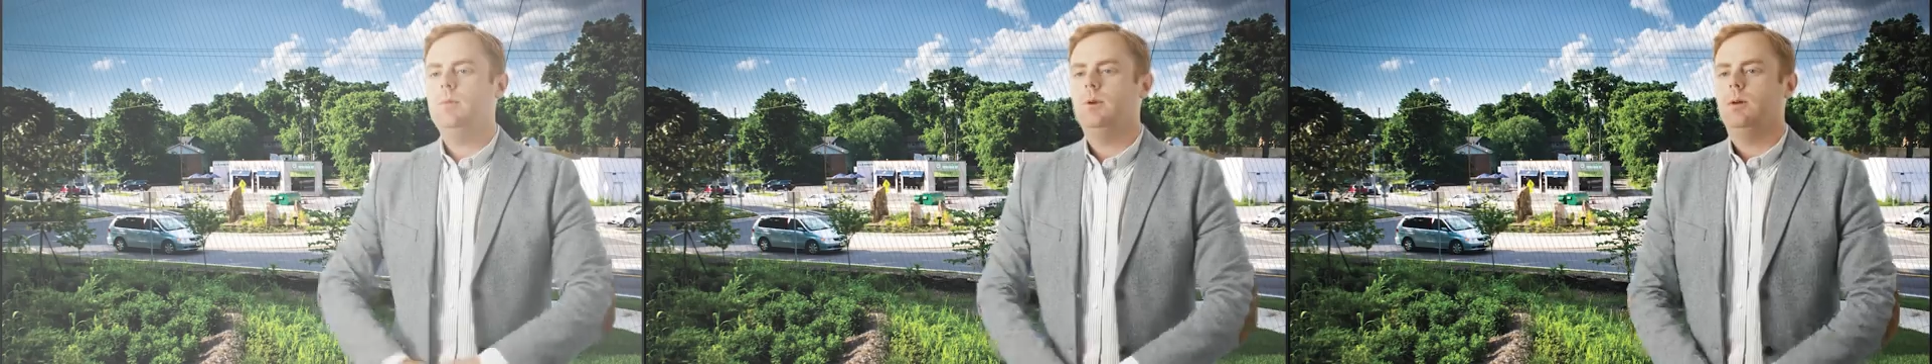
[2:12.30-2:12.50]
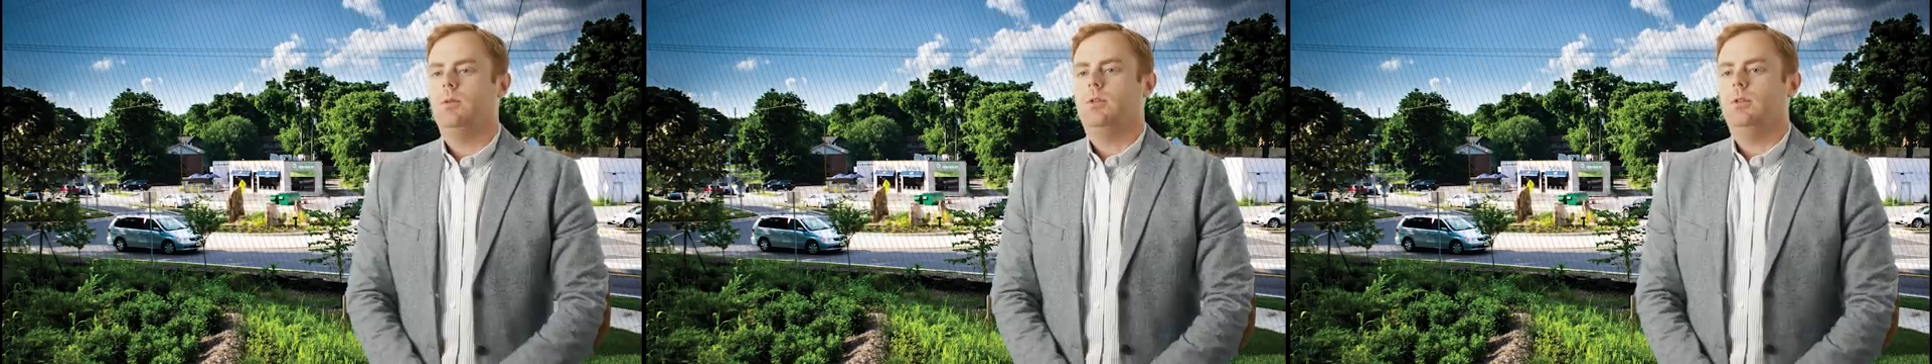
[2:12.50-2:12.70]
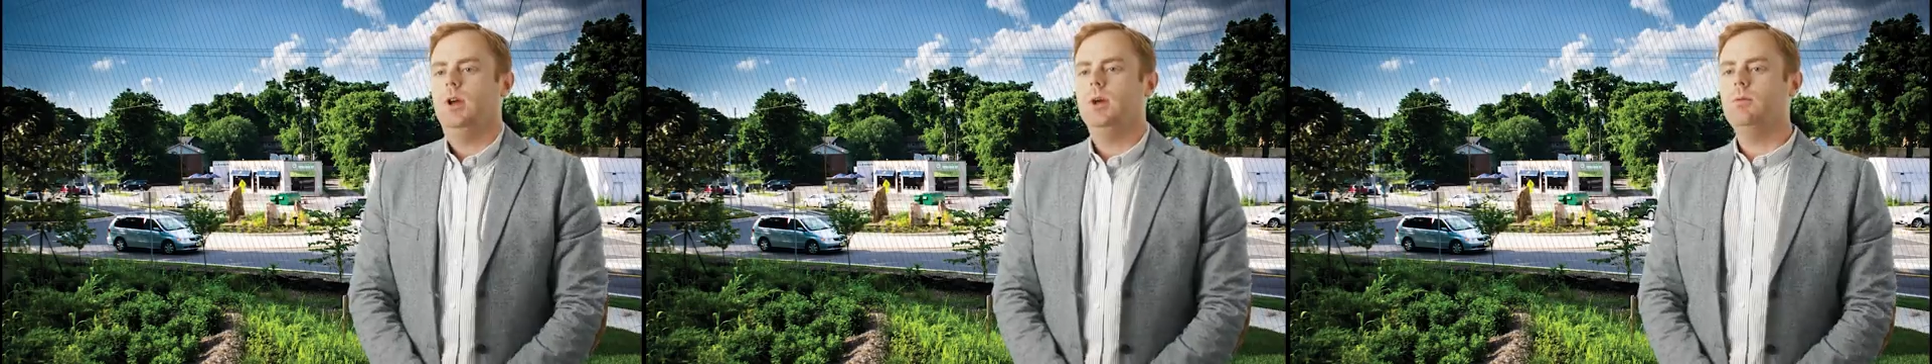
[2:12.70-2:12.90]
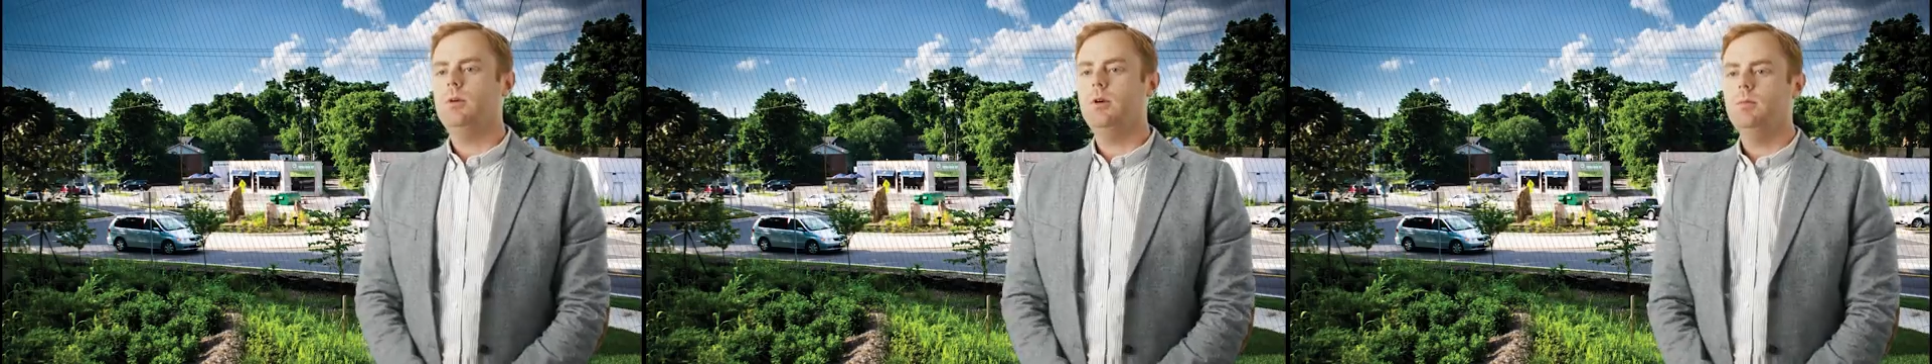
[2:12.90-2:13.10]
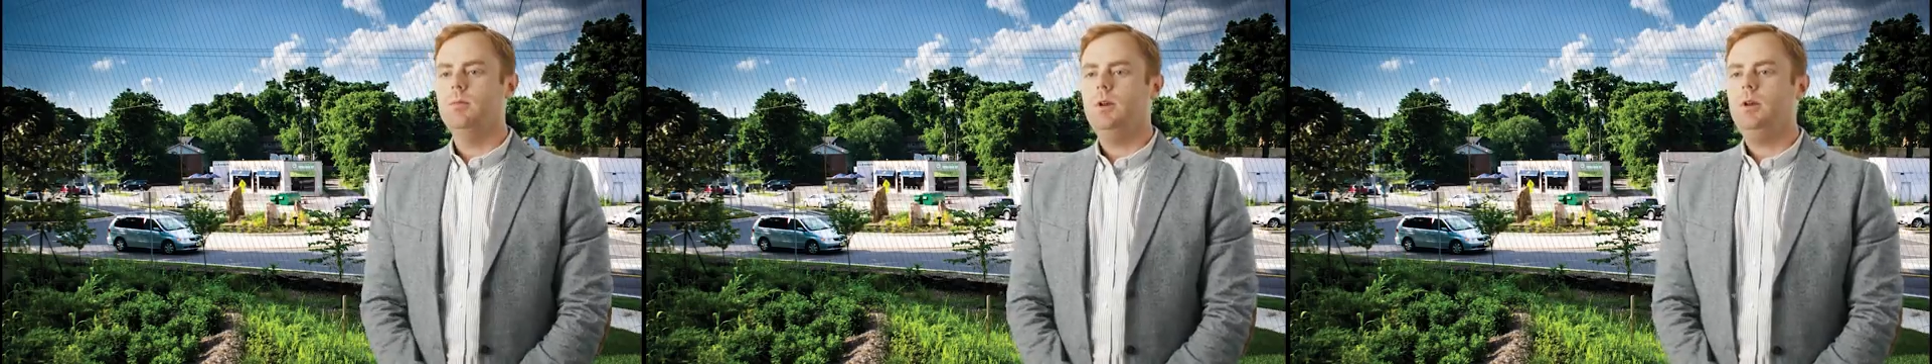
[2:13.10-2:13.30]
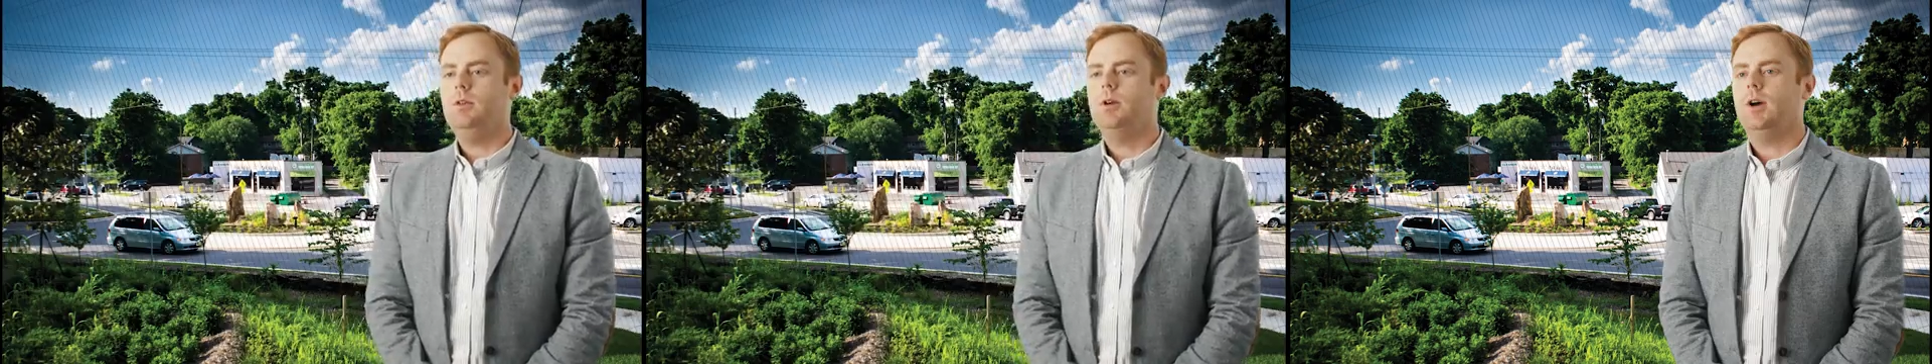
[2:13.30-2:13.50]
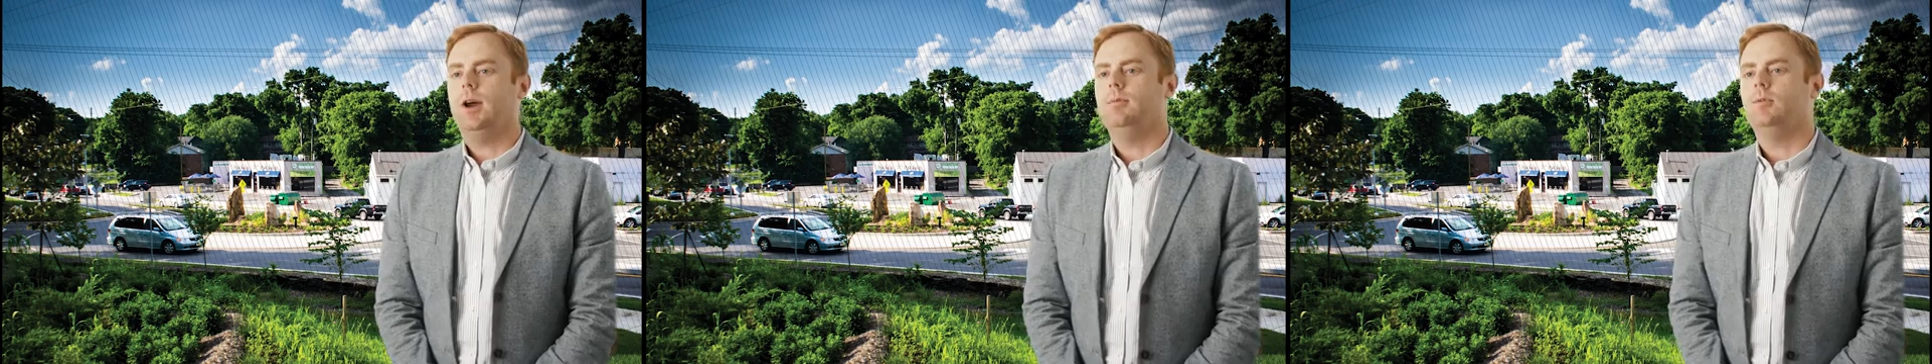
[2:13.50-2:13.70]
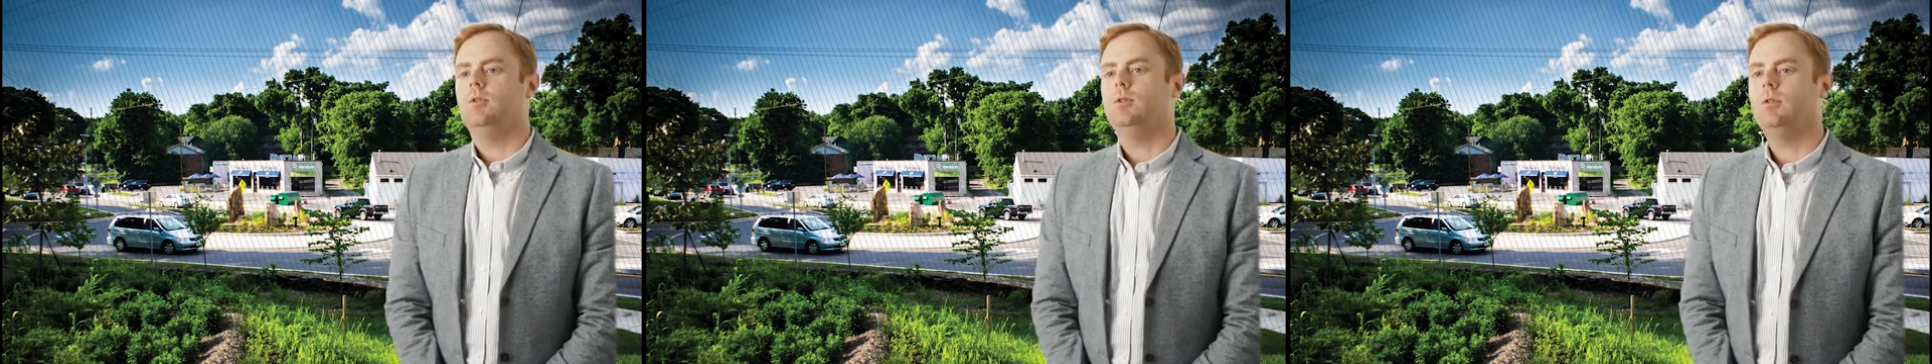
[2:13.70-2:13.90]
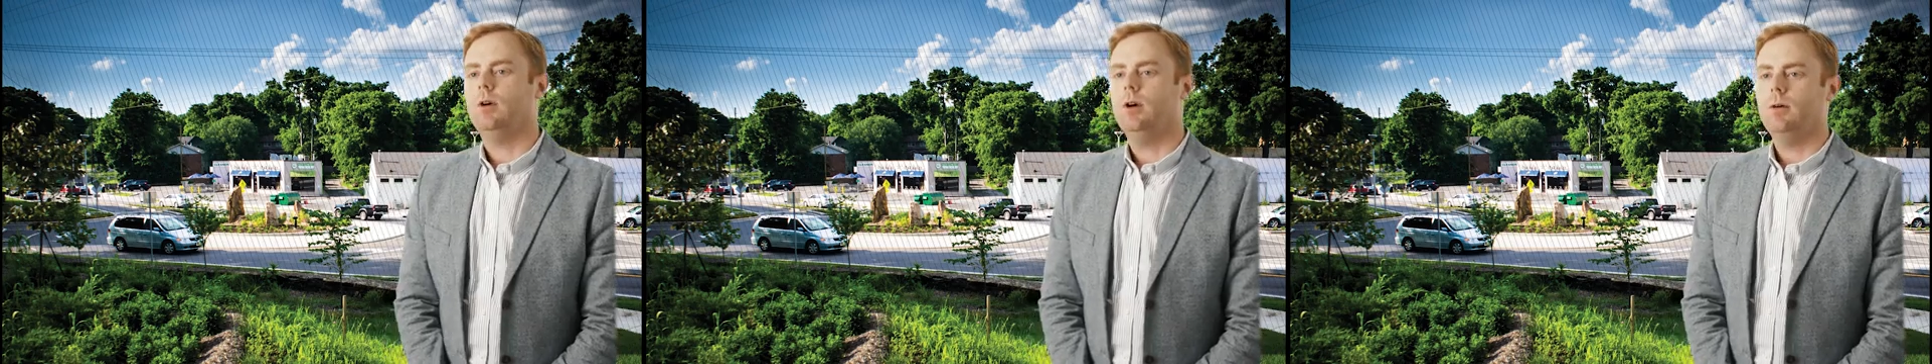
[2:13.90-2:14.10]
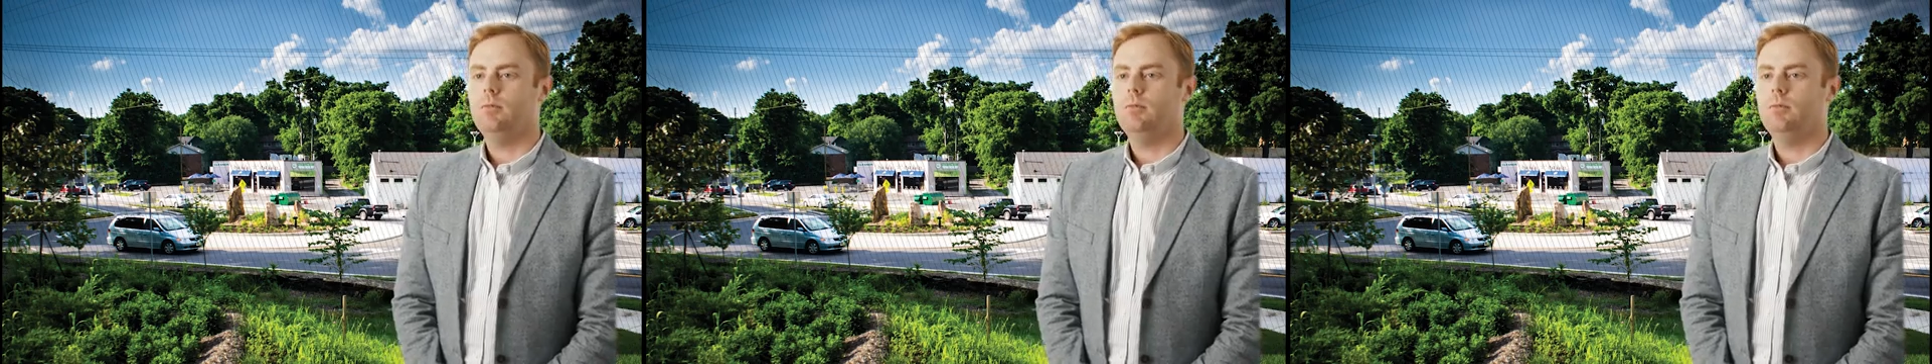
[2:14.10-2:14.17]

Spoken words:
We met with the neighborhood many times